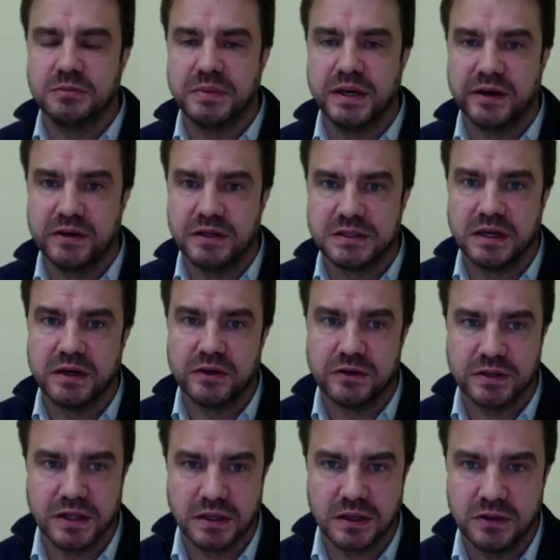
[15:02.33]
to marriage are
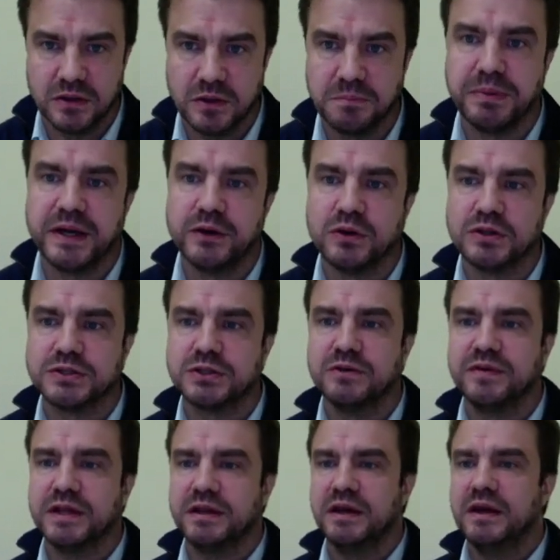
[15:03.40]
not included, but
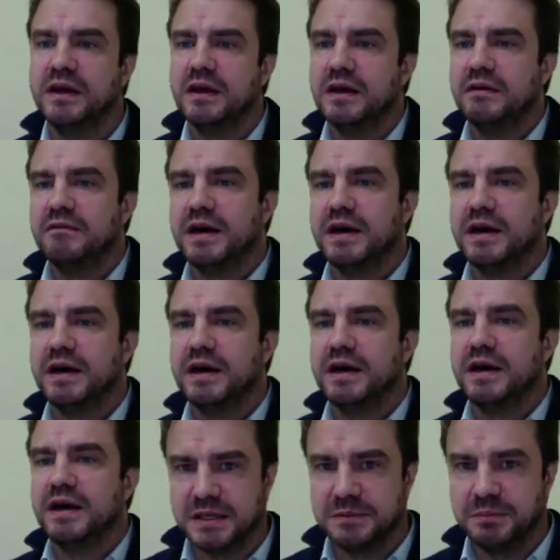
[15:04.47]
also that
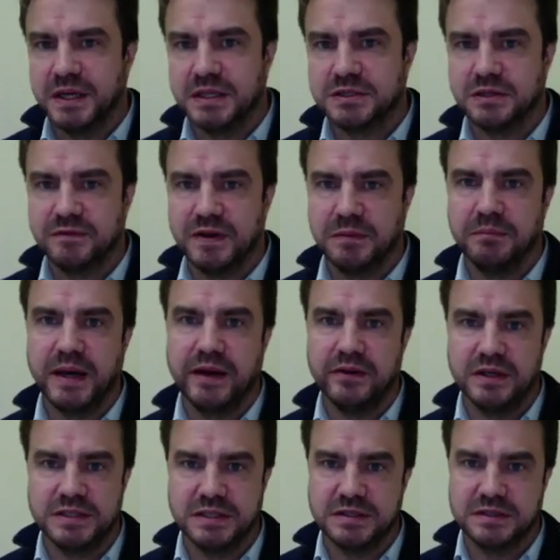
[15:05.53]
as I mentioned, that
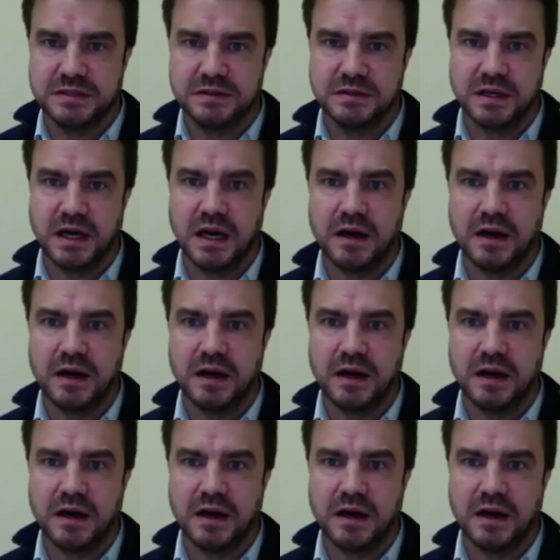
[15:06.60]
marriages,